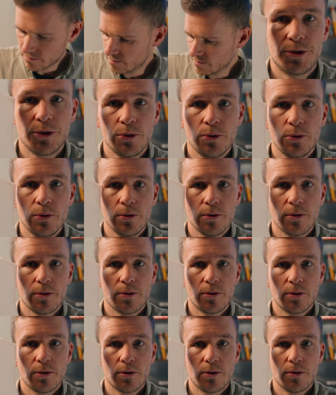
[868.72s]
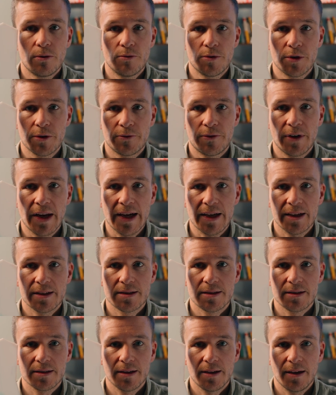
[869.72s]
Do,
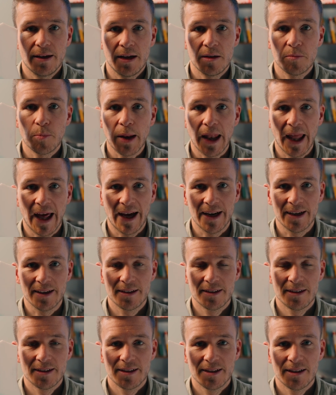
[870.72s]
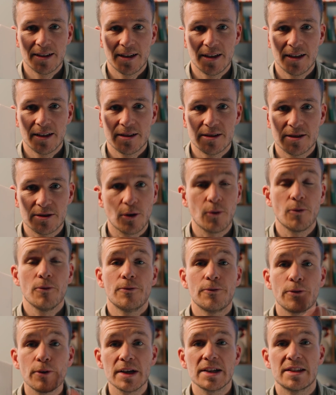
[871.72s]
reflect, and plan. So,
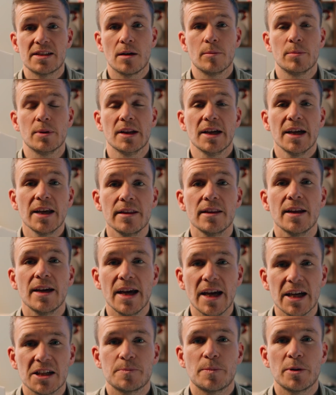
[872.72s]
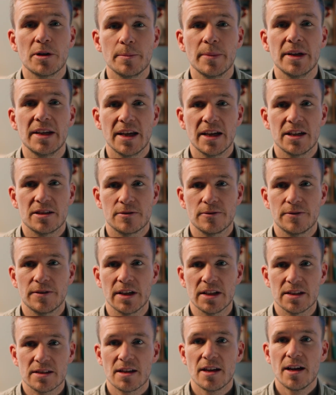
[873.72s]
for example, in the experimentation
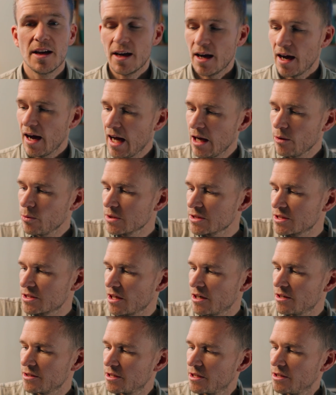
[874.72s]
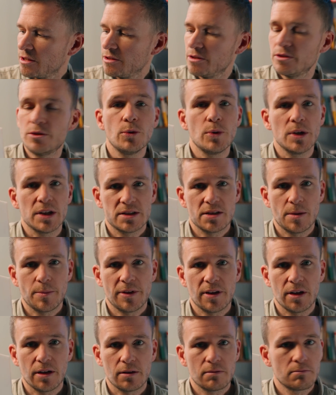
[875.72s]
phase, I will start doing
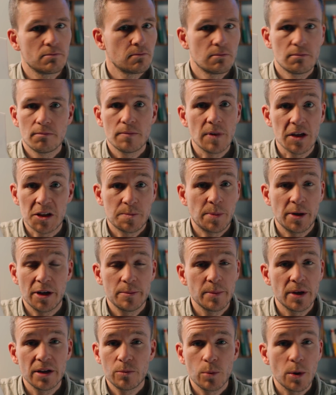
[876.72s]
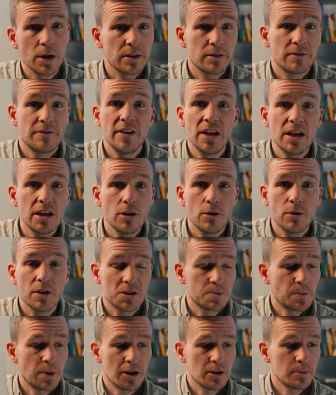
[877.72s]
something. Experiment with video,
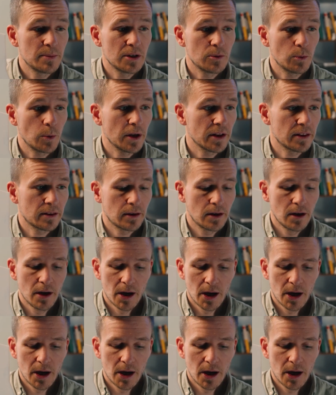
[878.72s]
experiment with,